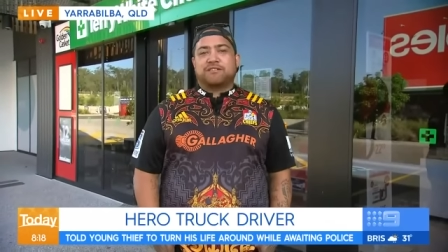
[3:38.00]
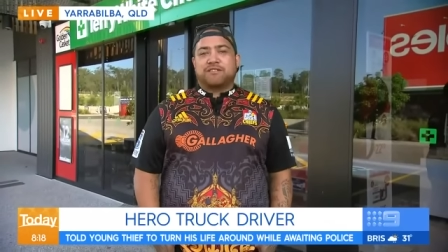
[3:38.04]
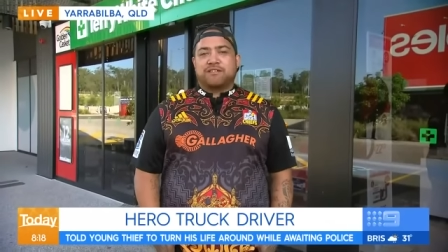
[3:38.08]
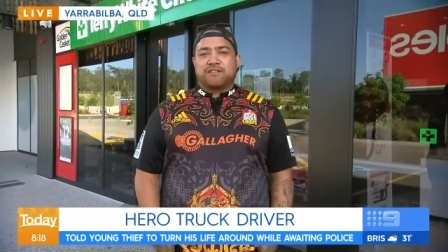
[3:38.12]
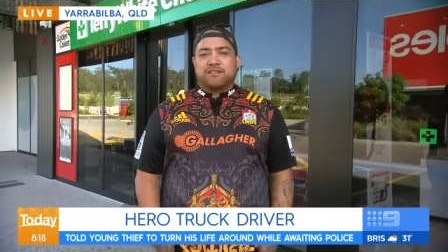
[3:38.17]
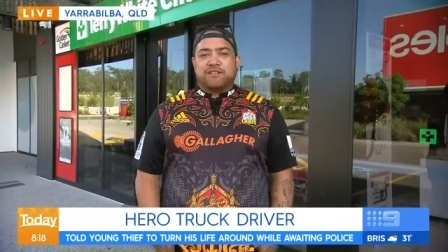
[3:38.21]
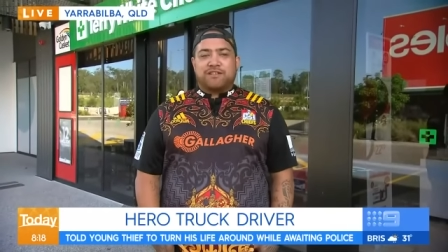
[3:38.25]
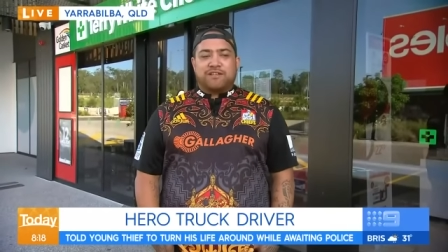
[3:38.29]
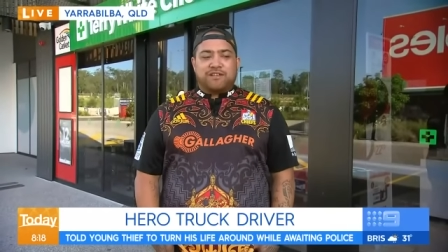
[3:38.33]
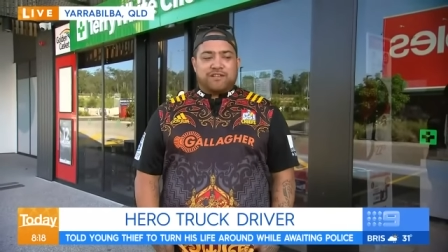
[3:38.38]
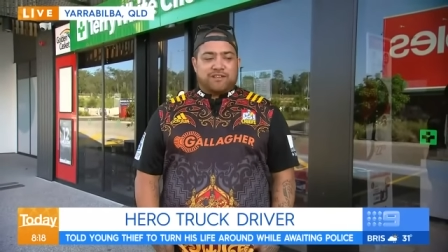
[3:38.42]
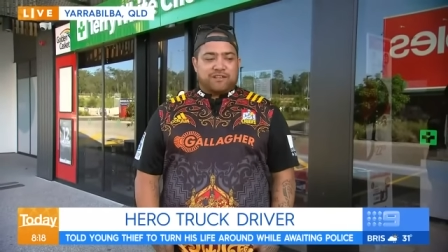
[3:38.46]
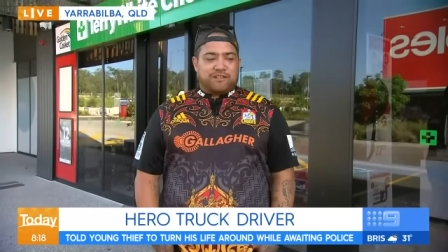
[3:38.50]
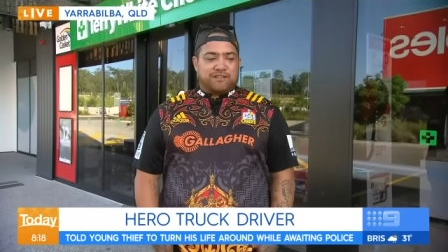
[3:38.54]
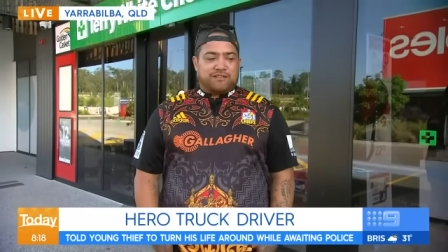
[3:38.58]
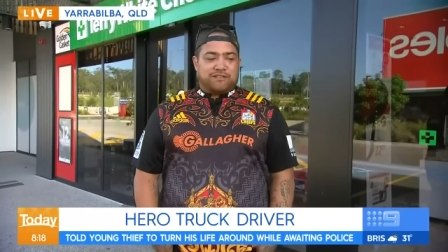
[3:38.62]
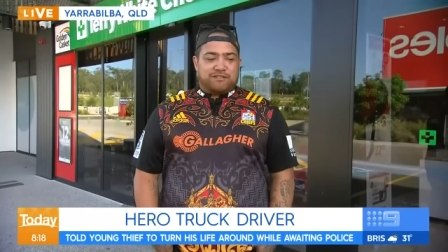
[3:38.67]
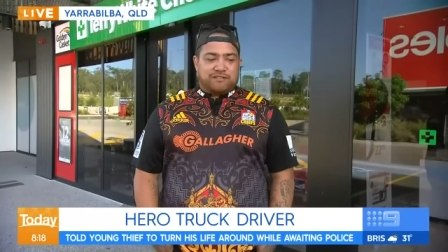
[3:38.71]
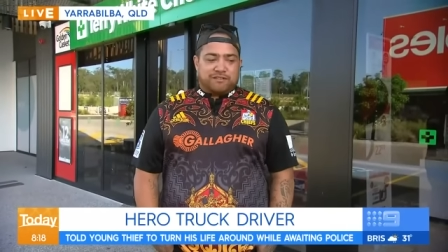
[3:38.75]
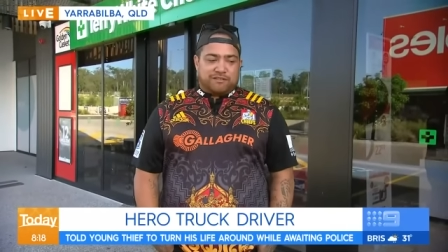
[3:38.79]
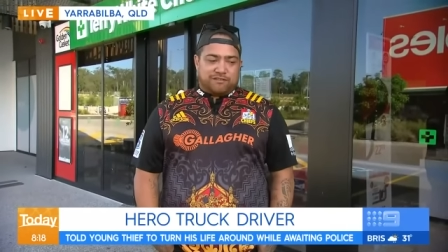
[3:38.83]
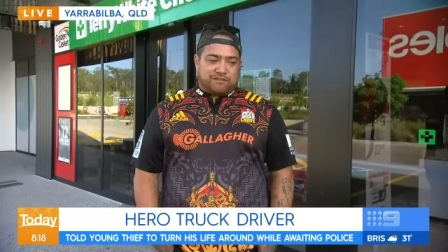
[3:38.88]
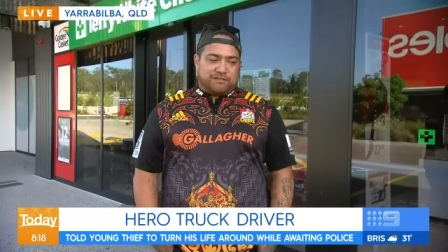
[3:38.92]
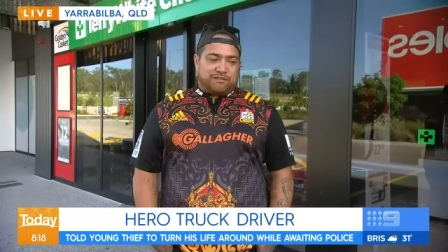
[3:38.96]
Oh,
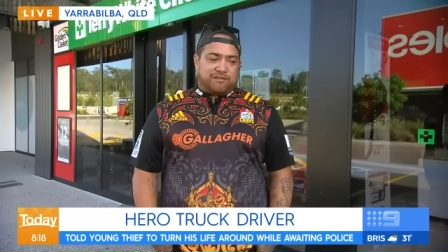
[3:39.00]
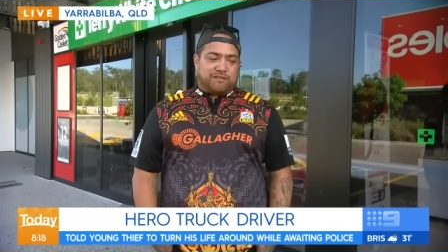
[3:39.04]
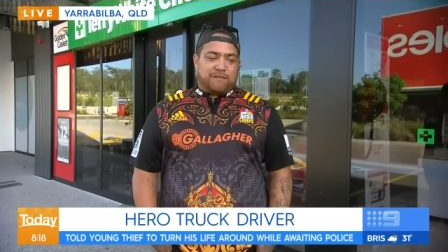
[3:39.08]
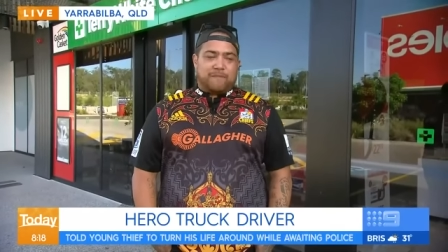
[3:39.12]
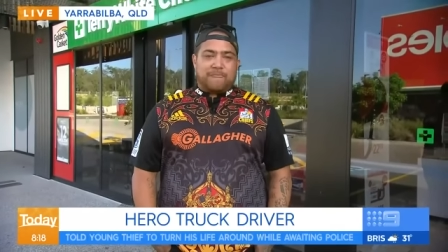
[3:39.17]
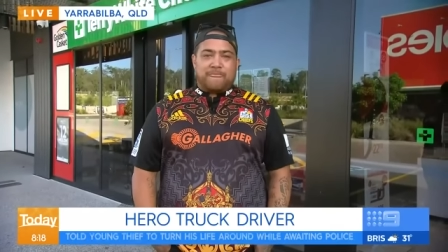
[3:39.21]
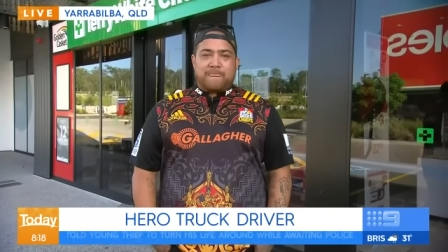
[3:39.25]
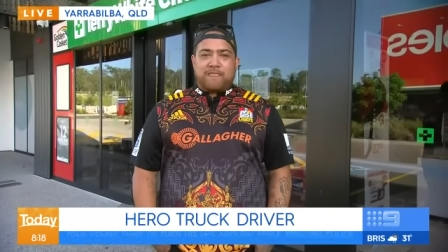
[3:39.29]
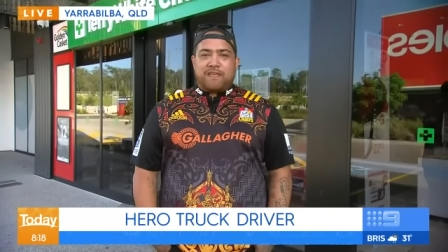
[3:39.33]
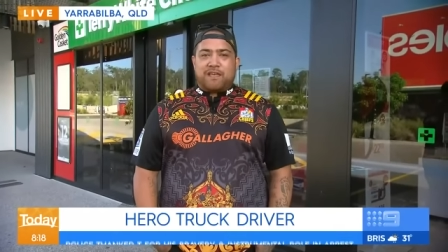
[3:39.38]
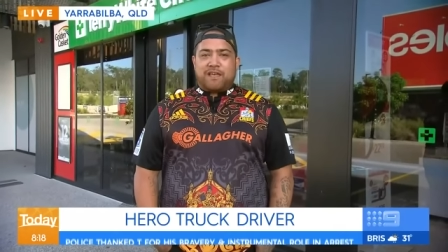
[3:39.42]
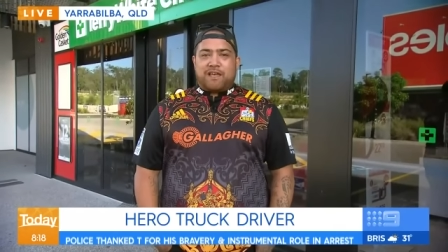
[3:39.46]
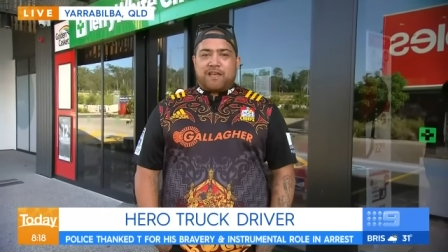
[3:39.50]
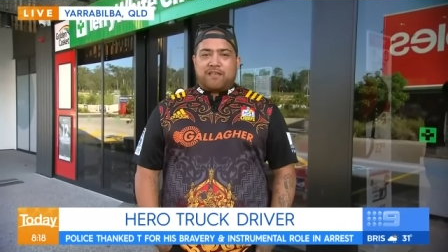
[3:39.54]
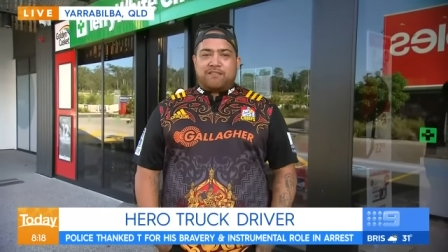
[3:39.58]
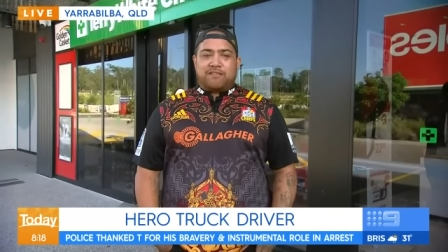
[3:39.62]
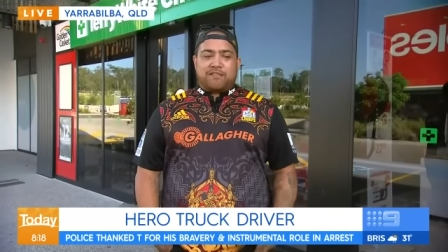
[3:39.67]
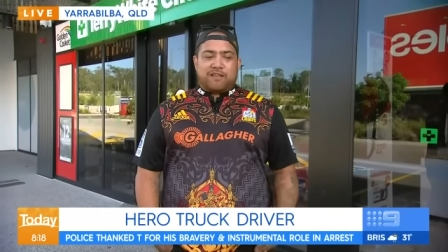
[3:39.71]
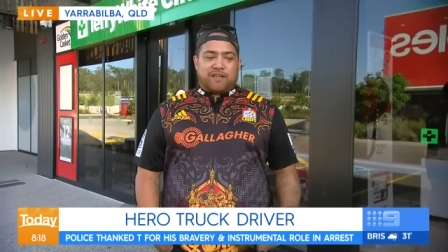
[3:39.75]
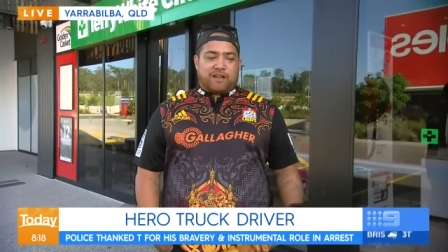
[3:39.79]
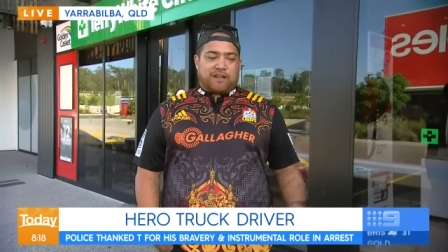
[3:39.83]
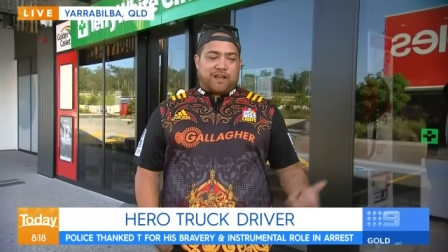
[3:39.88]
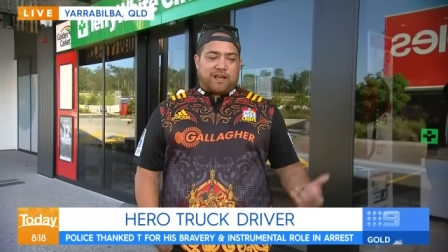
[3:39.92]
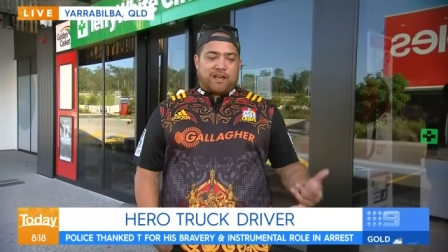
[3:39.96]
man, you are.
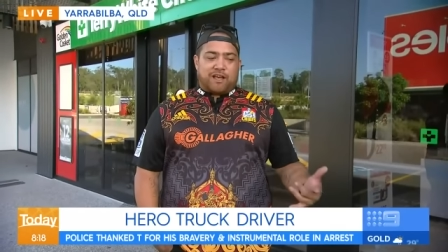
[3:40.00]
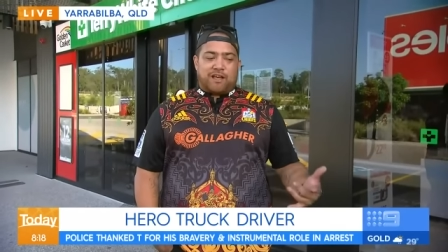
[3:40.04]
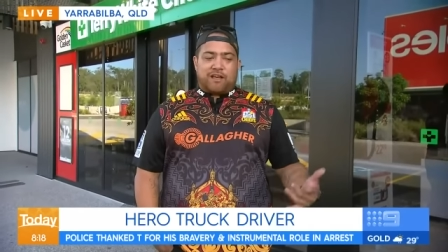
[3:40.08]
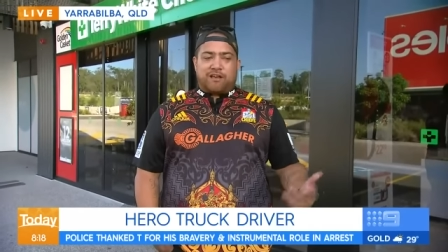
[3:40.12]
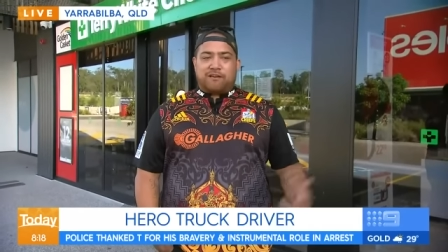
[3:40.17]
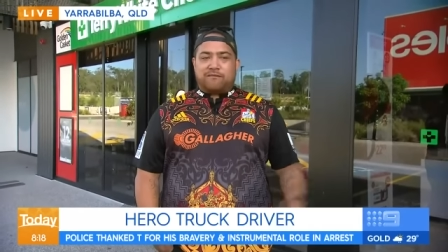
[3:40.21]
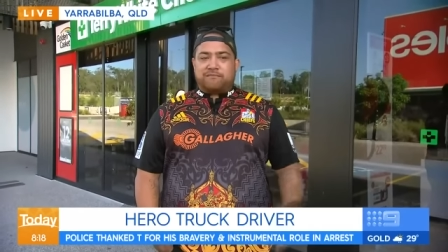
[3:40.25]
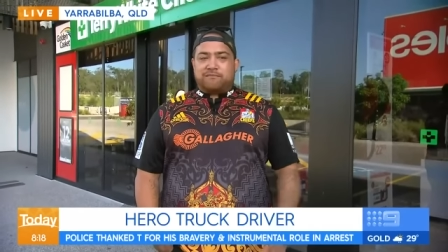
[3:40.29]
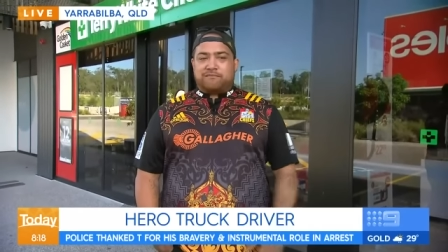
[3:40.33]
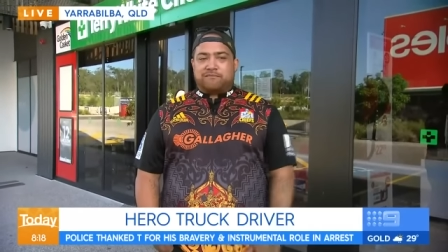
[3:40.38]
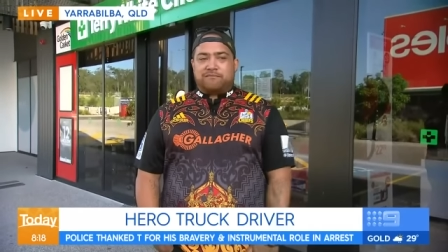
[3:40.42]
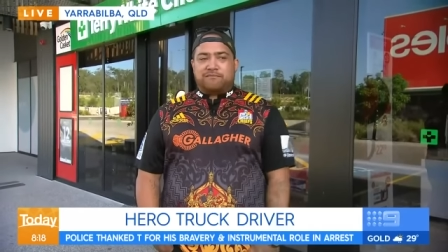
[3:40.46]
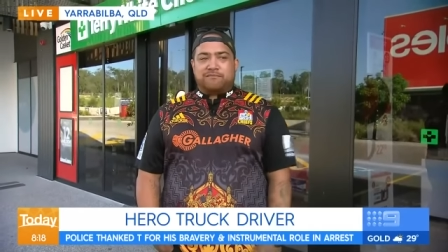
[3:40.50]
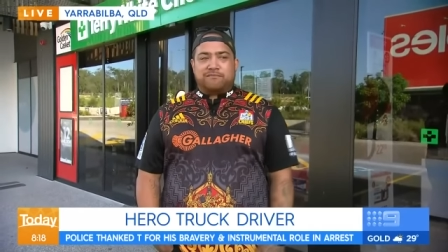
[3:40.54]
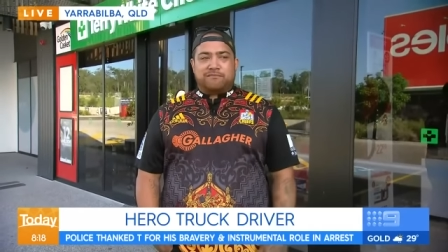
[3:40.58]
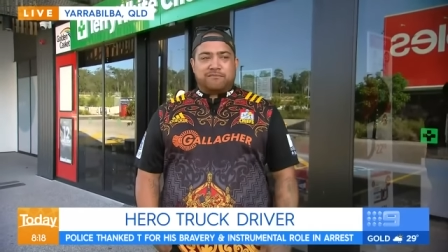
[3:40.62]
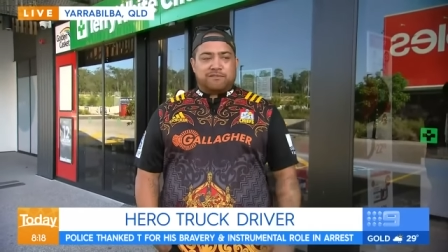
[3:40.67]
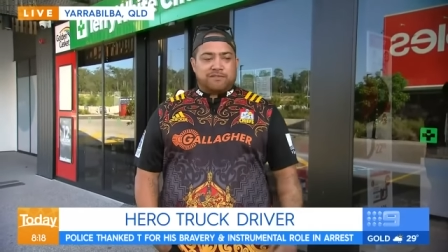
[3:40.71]
And then,